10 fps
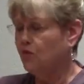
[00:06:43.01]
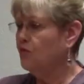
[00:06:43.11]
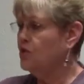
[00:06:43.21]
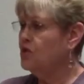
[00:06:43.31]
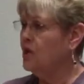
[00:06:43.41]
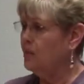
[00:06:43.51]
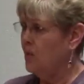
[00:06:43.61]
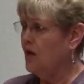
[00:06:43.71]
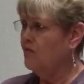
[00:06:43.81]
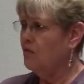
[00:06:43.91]
were first
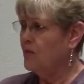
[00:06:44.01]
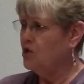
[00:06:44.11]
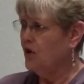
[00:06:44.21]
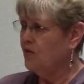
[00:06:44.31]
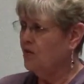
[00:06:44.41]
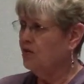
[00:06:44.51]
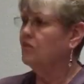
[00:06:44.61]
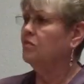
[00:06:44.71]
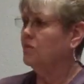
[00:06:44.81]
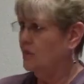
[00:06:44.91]
separated from each other,
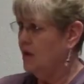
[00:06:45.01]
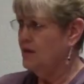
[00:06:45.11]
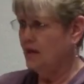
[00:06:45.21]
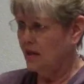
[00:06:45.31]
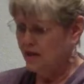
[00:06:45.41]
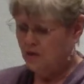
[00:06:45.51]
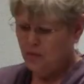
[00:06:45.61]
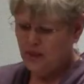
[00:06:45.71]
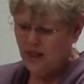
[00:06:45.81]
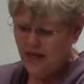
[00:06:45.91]
God said, "Let there
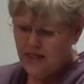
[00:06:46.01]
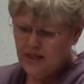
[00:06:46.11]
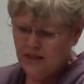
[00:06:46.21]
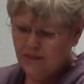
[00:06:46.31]
be light."